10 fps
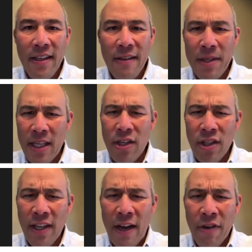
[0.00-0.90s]

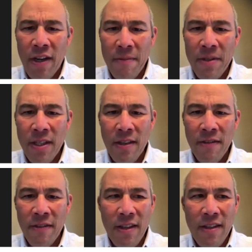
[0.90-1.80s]
potential outcomes
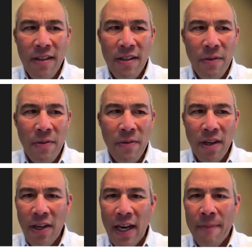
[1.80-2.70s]
of what
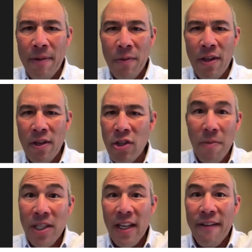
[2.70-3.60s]
could happen when there's so
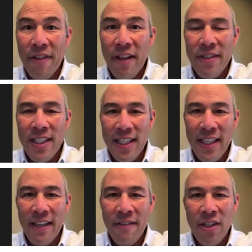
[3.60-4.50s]
much life left to
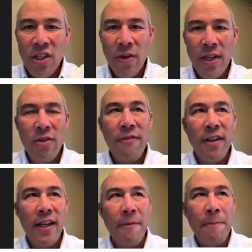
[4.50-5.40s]
live. And so I do feel
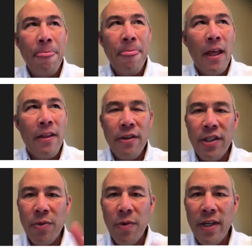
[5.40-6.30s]
like there's
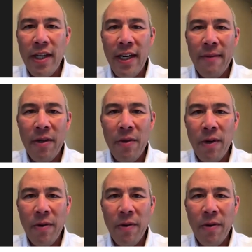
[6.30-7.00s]
this one dynamic where